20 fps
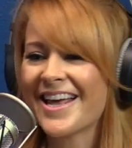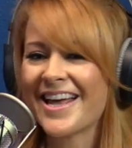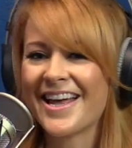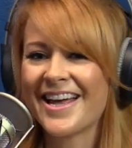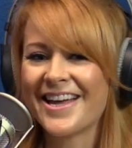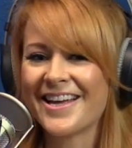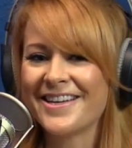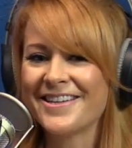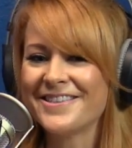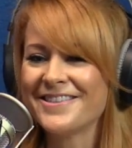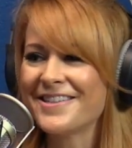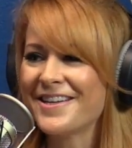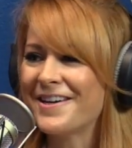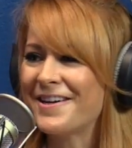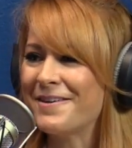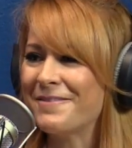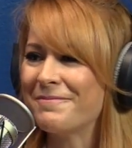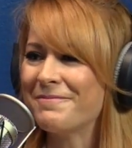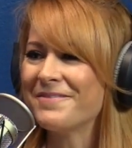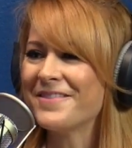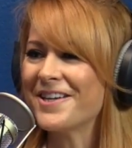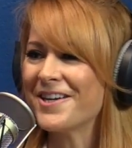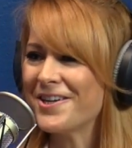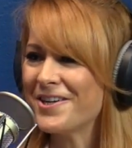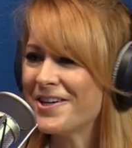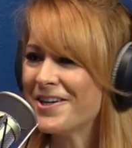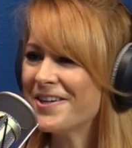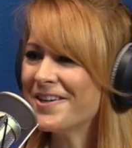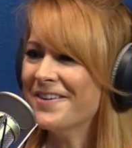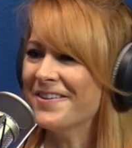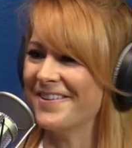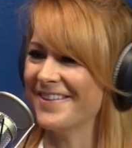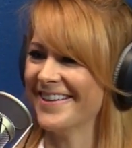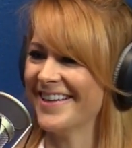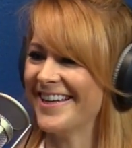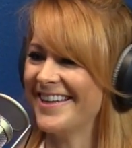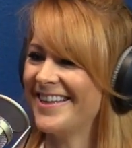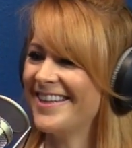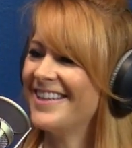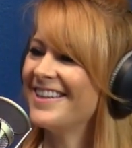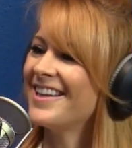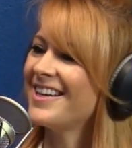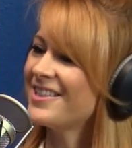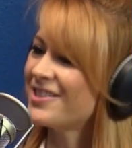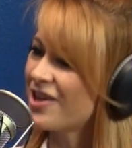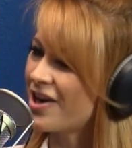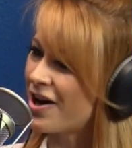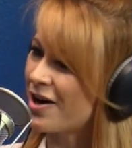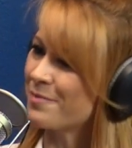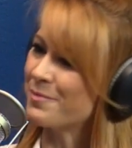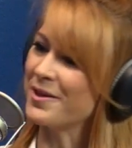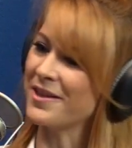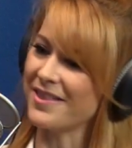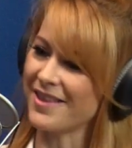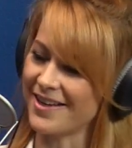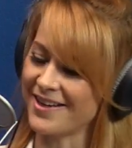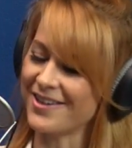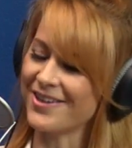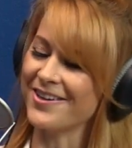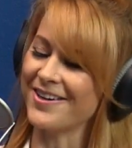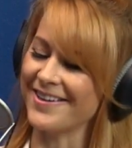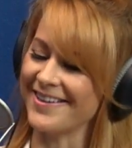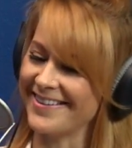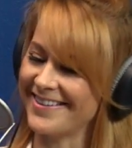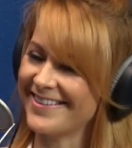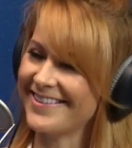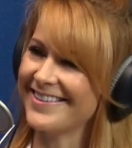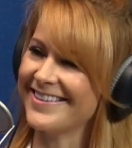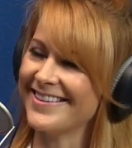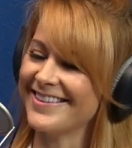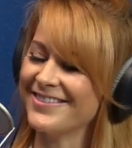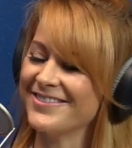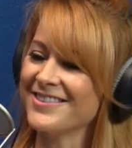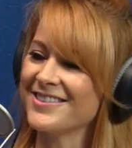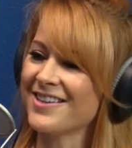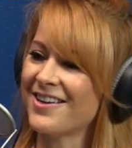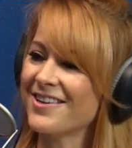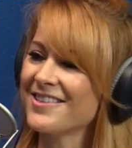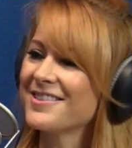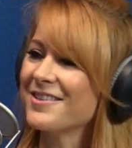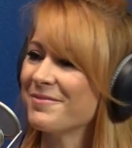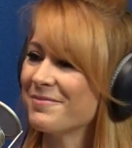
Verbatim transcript: and um, there you go and then they taught me thank god and yeah. it was awesome